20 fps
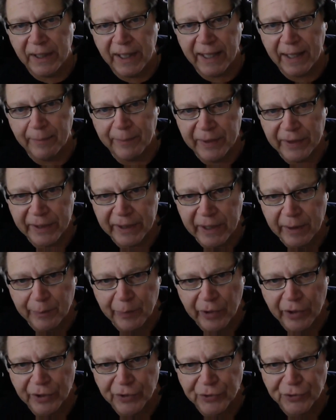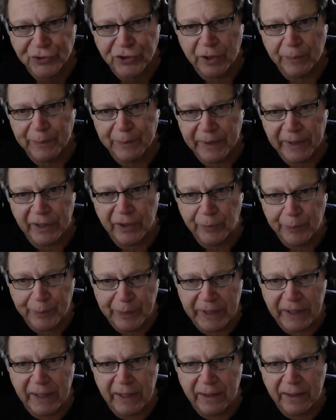liability partnership,
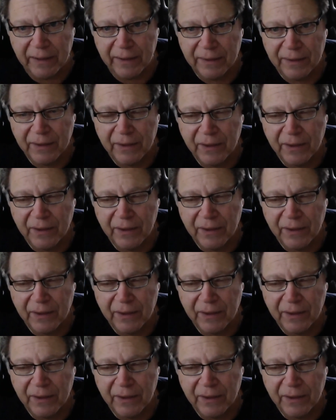LLP,